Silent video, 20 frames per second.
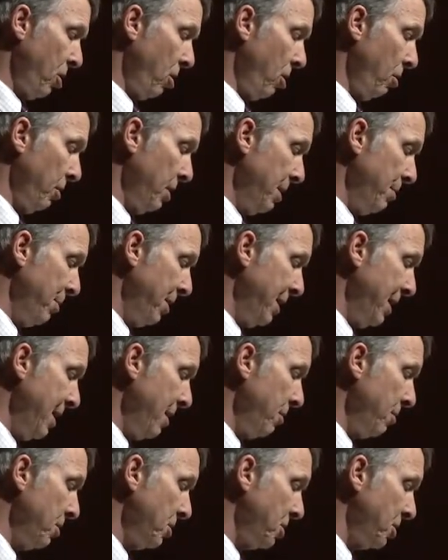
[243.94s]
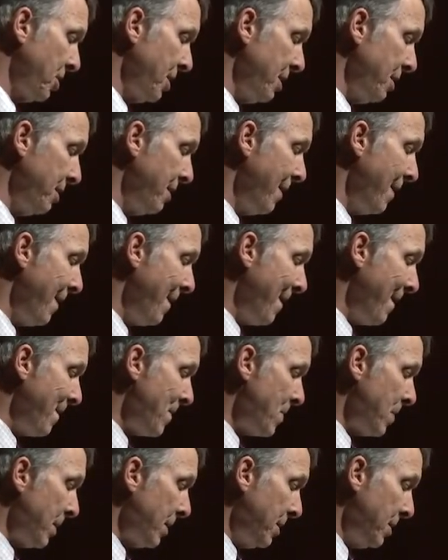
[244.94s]
called them together and said,
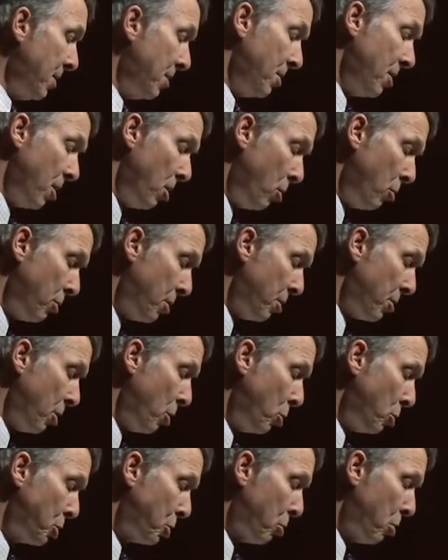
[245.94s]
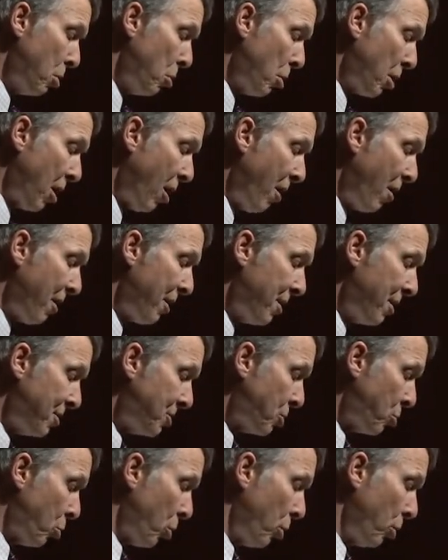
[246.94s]
You know that those who are regarded
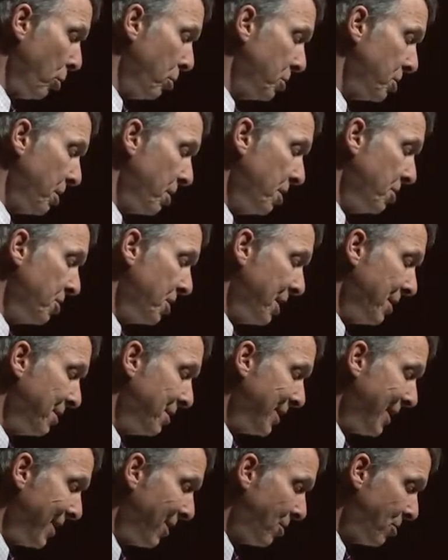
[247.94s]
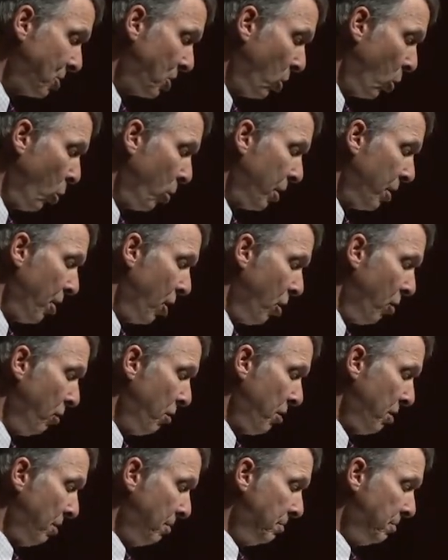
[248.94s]
as rulers of the Gentiles lord it
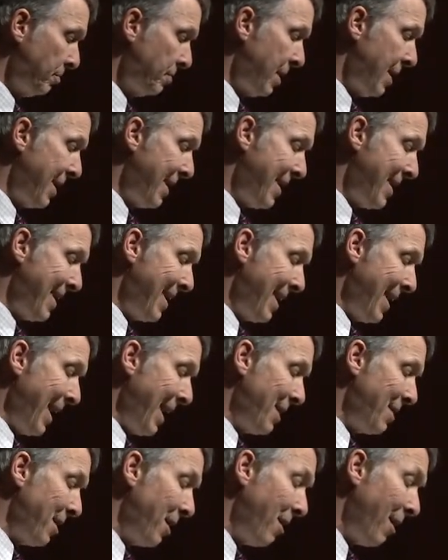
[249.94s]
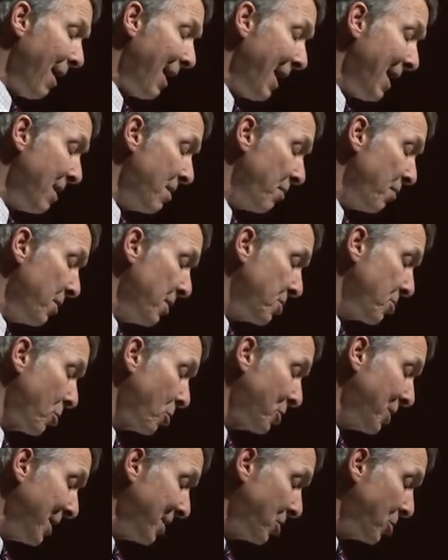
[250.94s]
over them, and their high
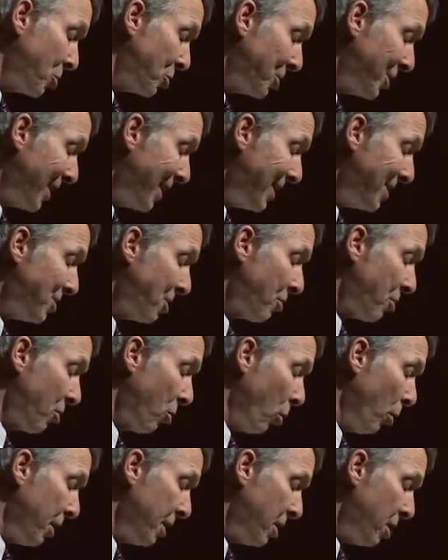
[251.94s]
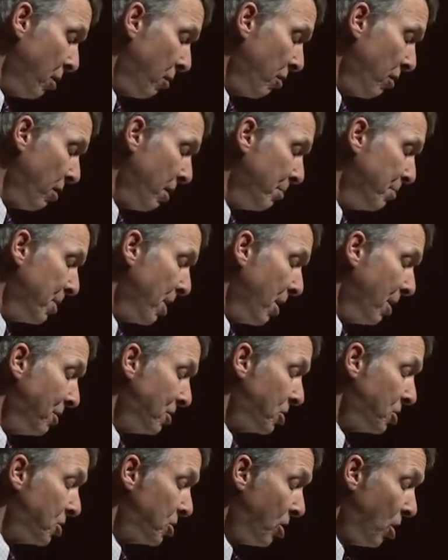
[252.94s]
officials exercise authority over them.
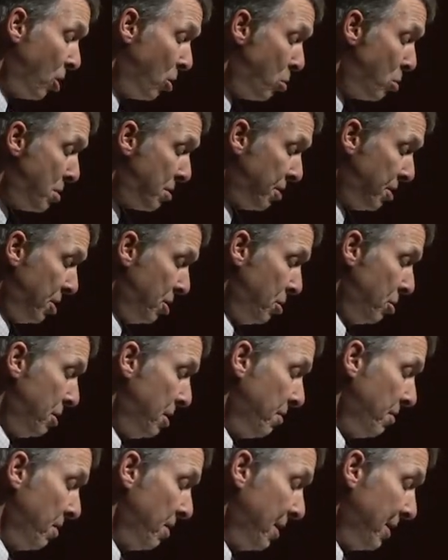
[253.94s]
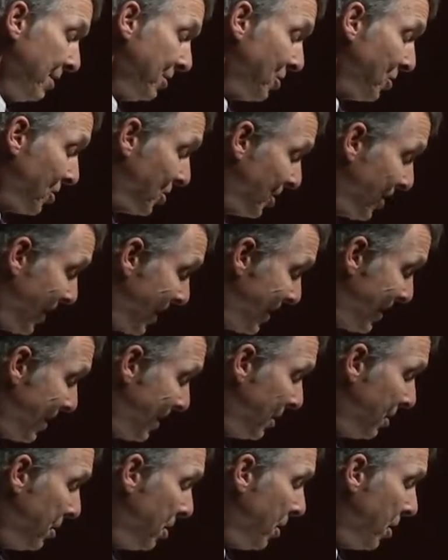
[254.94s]
Not so with you. And
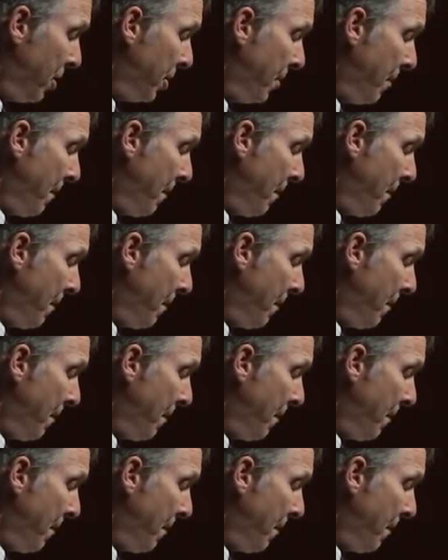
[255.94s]
instead,